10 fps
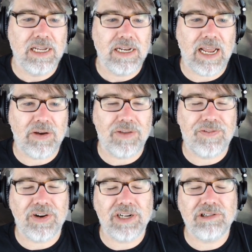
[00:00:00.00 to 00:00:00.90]
Now, if
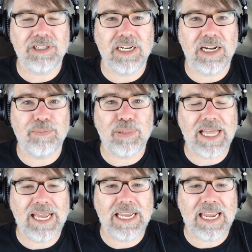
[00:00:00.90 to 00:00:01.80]
you're interested in
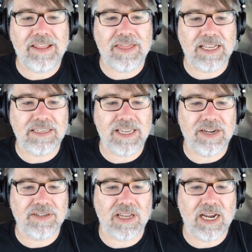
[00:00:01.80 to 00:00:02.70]
playing in this
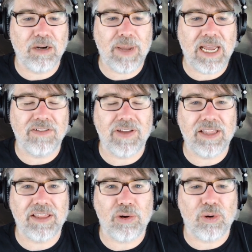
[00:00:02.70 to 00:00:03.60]
year's Ironman
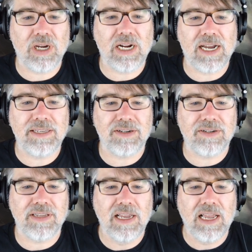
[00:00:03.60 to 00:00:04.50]
event, the
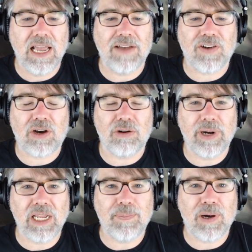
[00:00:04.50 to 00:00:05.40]
organizers have
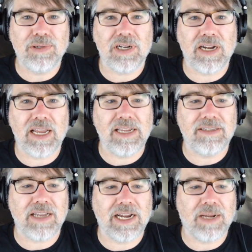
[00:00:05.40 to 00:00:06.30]
already posted a
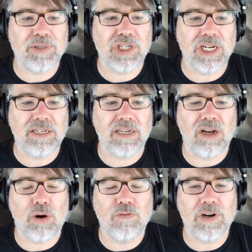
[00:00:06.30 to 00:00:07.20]
sign-up sheet
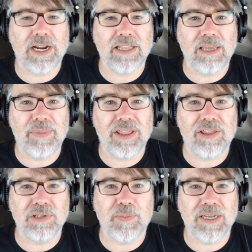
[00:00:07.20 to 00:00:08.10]
over at the
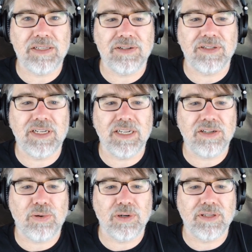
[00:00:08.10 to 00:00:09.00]
Mythos Busters
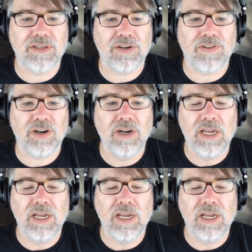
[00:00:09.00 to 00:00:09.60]
Discord server.